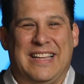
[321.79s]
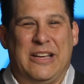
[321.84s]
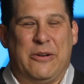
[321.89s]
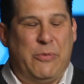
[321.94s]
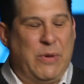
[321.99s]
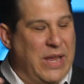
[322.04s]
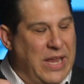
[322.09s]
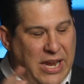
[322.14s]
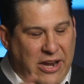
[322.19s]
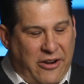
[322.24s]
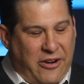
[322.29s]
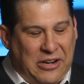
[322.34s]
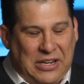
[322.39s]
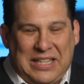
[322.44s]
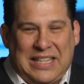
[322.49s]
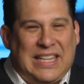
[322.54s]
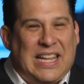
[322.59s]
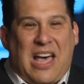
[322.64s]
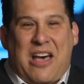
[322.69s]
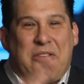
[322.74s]
We hear
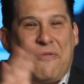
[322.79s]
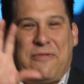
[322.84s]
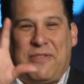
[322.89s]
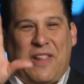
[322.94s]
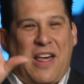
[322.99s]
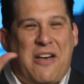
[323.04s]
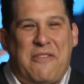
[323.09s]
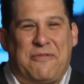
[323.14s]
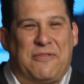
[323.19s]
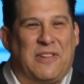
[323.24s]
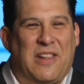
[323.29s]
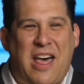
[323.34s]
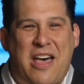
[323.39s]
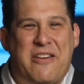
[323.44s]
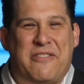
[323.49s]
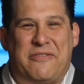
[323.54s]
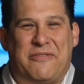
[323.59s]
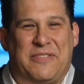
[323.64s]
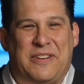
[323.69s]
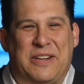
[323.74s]
love, love,
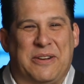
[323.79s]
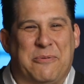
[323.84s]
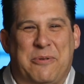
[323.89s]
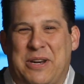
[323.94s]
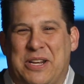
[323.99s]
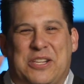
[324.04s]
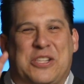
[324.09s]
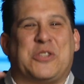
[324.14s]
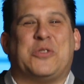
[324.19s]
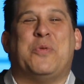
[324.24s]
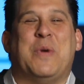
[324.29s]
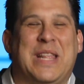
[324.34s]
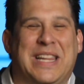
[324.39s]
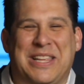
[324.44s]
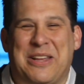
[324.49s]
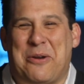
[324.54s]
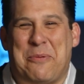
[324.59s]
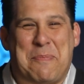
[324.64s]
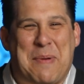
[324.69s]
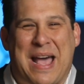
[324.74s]
love, and what a sweet
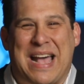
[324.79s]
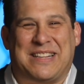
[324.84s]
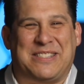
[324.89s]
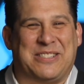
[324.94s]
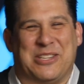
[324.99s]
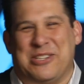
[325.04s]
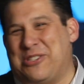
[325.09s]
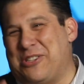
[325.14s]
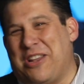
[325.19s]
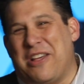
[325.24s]
little passage.